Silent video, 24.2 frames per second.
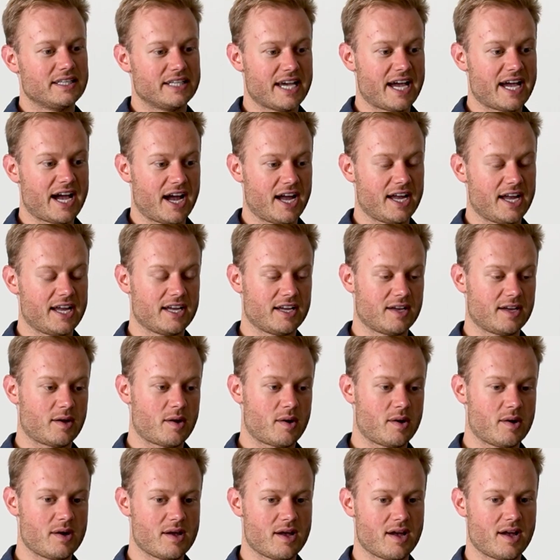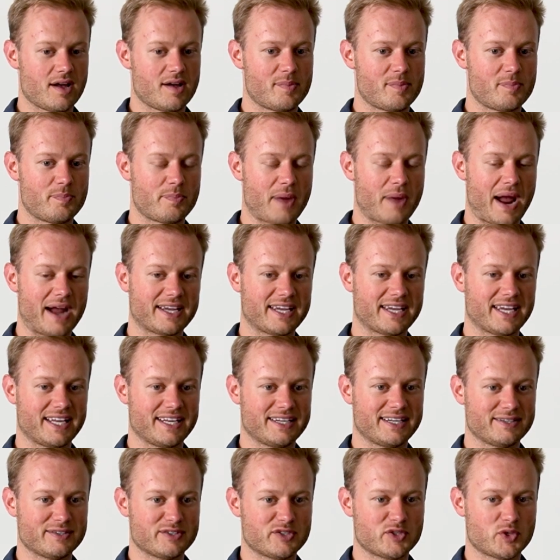Yeah, back
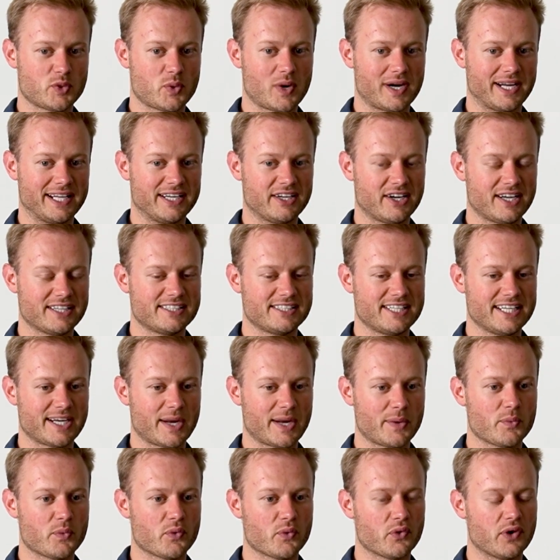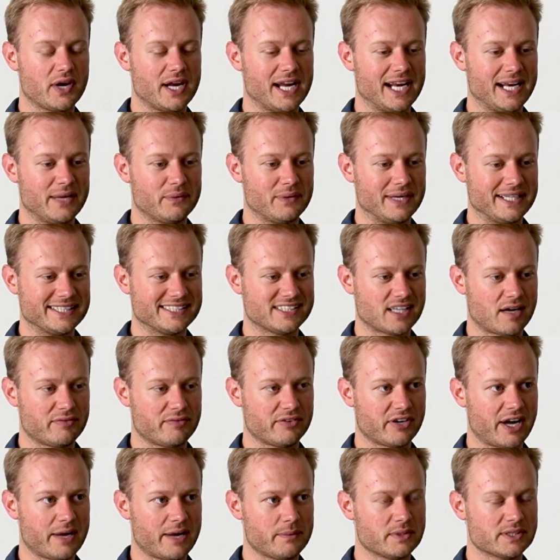in 2019, I really, really
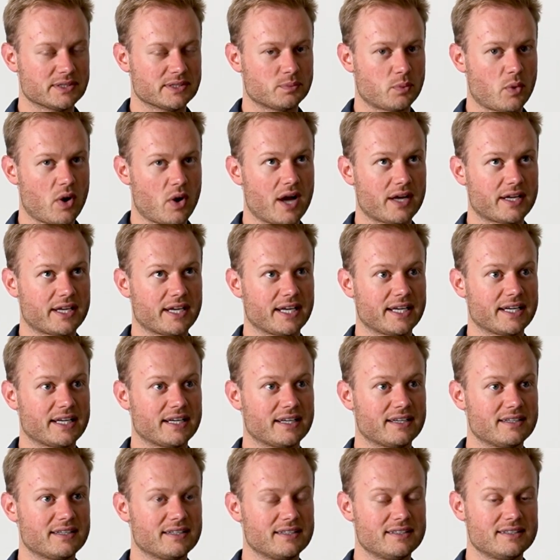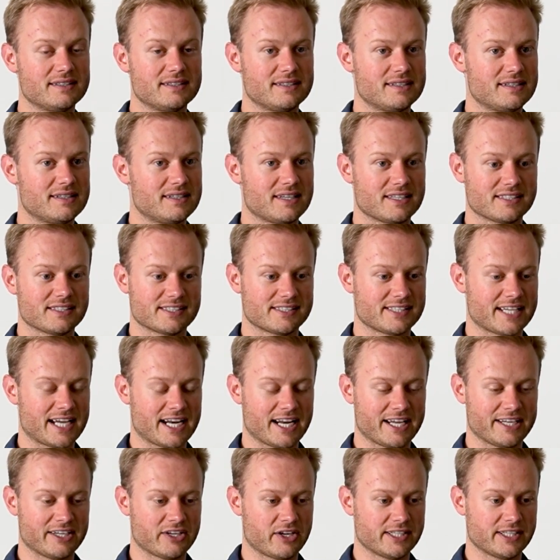suffered. I was working, as I say,
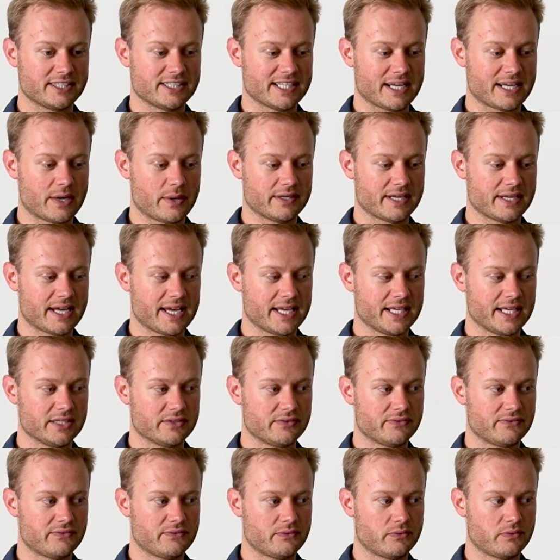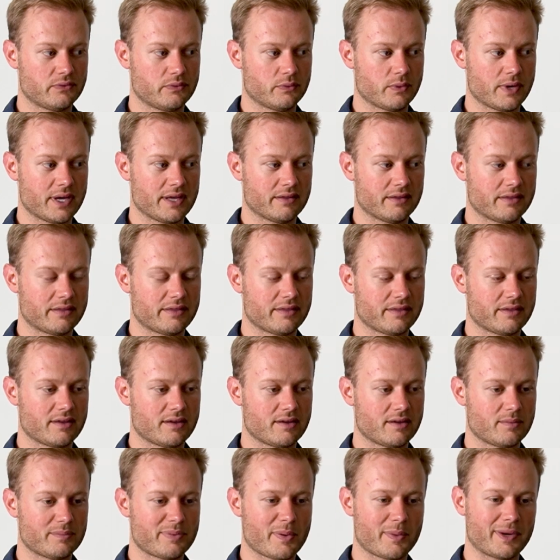like 19-hour days with
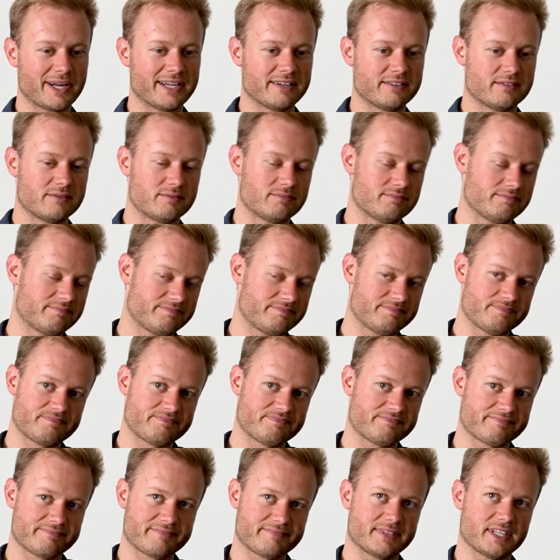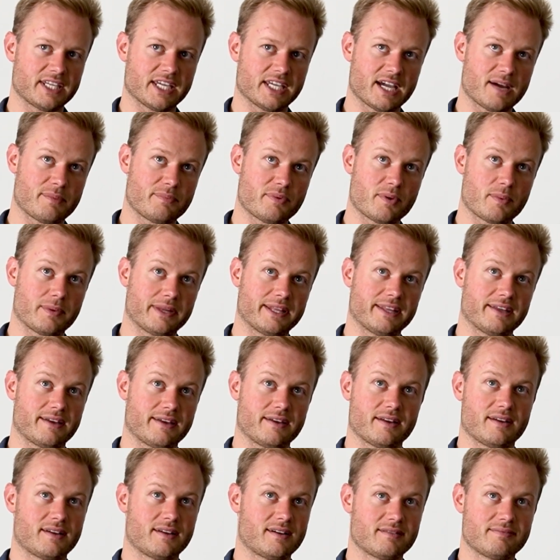probably, I
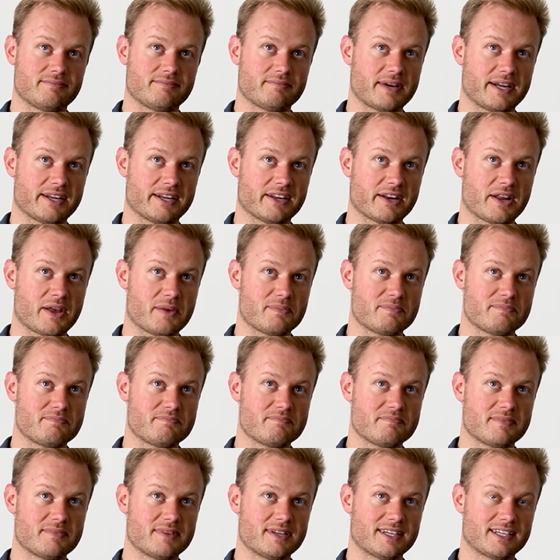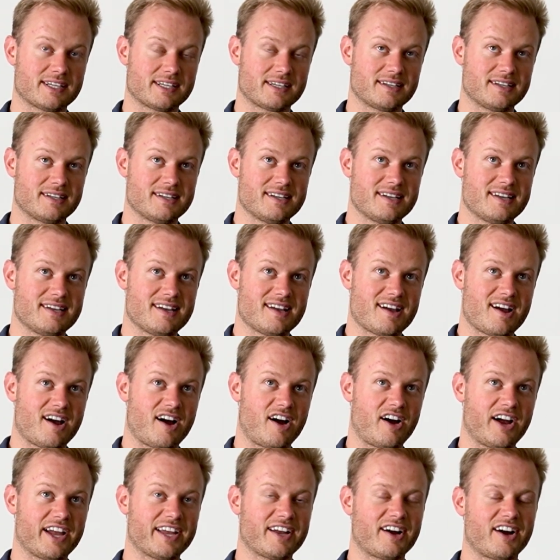don't know.
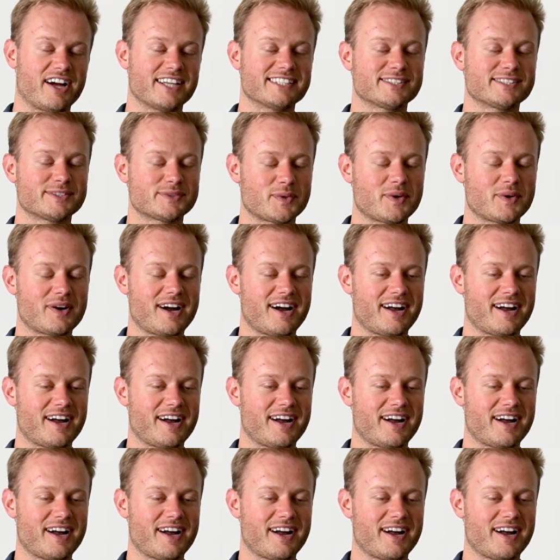I saw